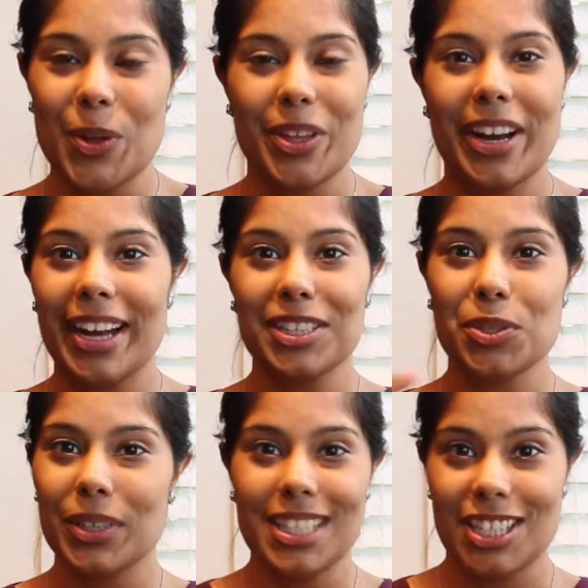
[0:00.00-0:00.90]
They're
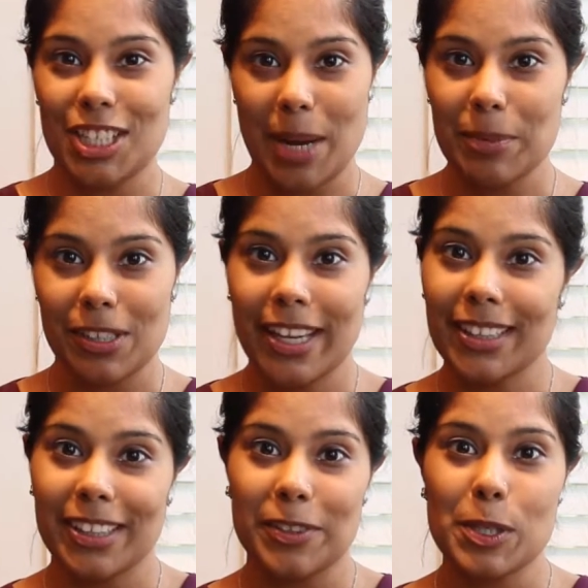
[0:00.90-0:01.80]
actually shaped like
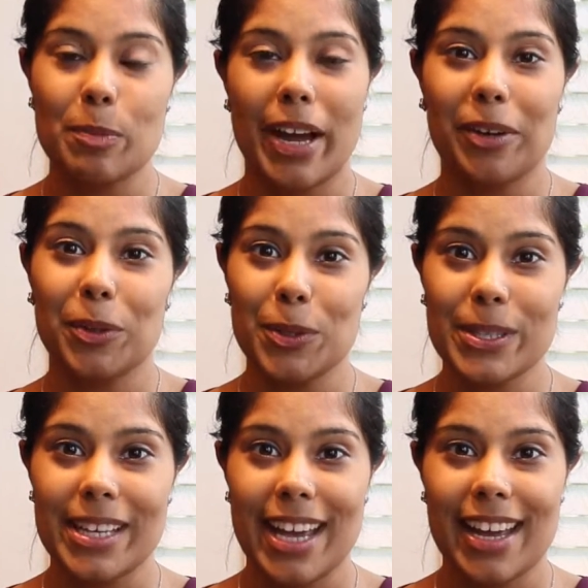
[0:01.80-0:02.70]
little spirals,
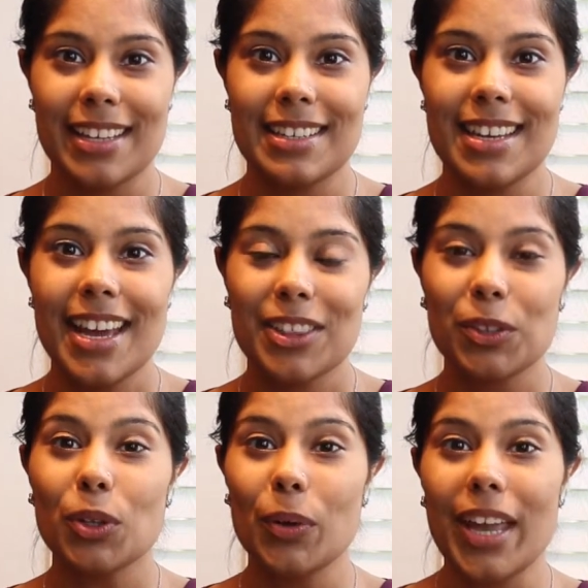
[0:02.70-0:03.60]
and
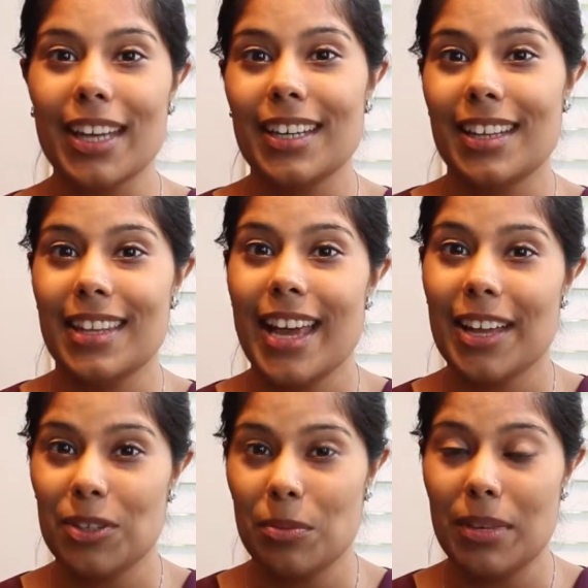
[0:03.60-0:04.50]
they're located in the
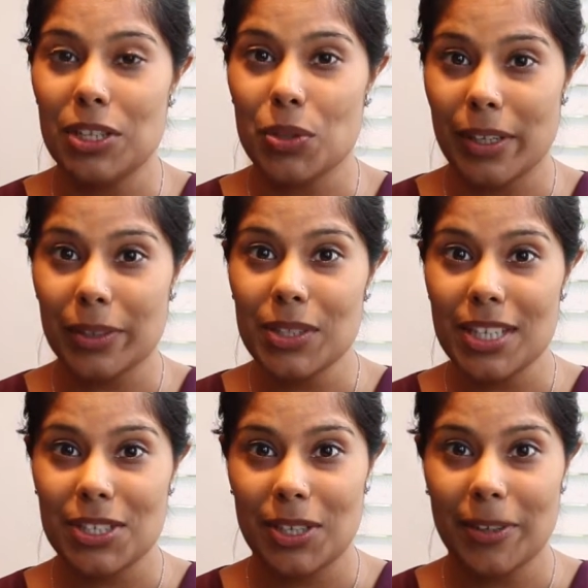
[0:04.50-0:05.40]
endometrial
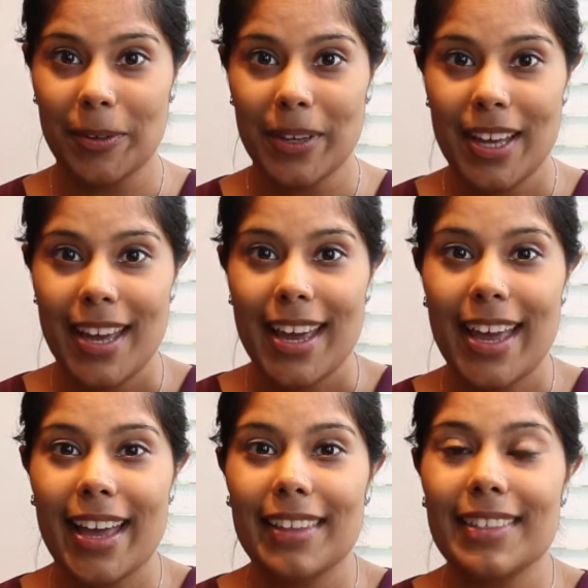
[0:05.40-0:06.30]
tissue,
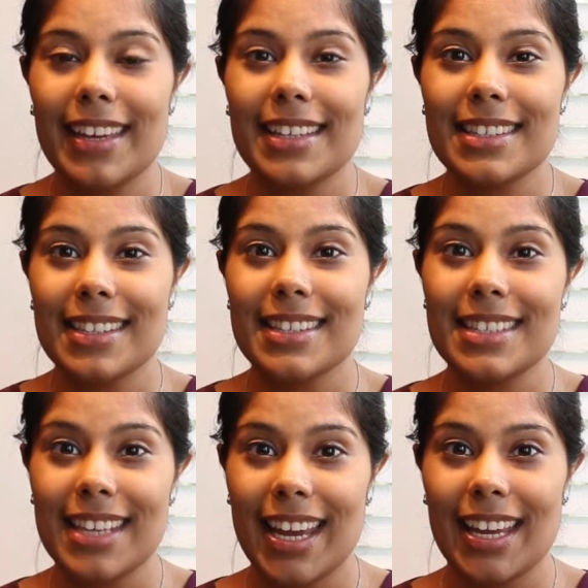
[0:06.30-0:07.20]
and they
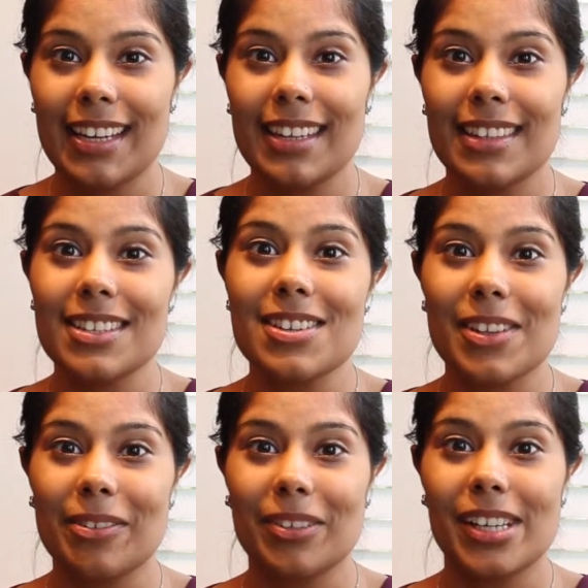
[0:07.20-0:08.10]
sustain the
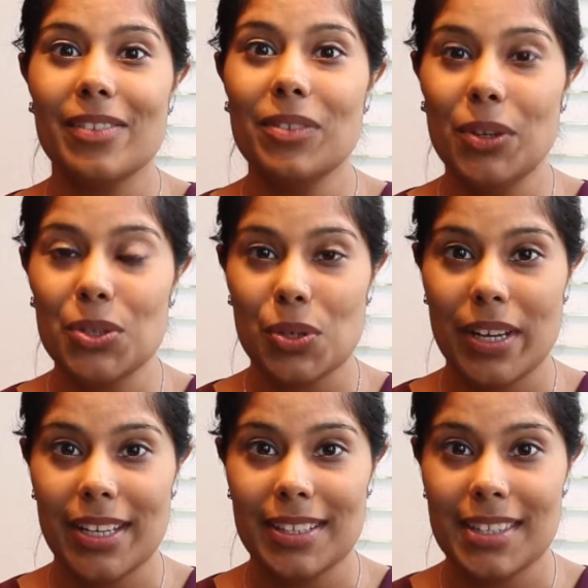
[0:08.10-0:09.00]
delivery of
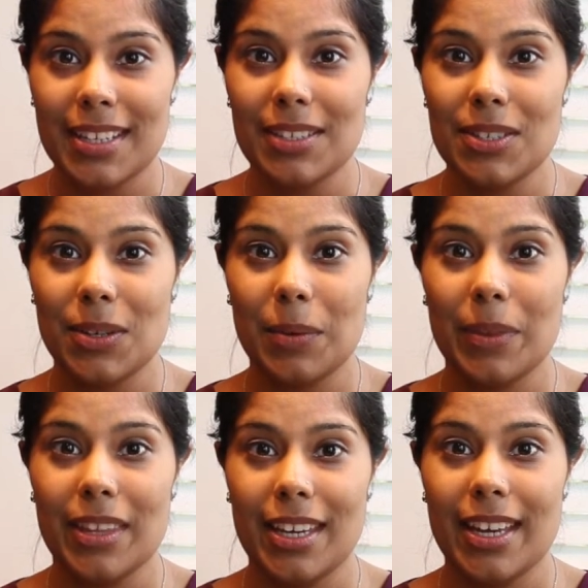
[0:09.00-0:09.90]
nutrients into
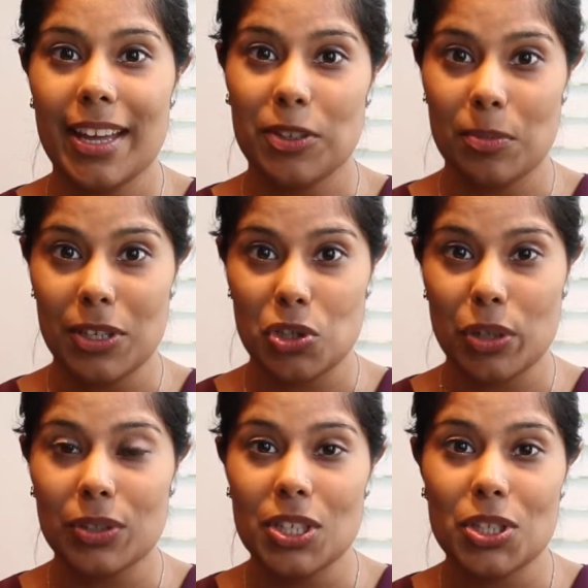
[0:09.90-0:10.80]
the
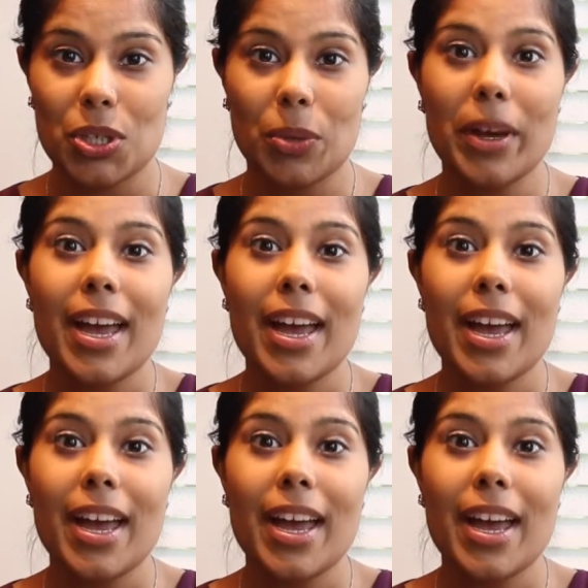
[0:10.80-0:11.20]
endometrial tissue,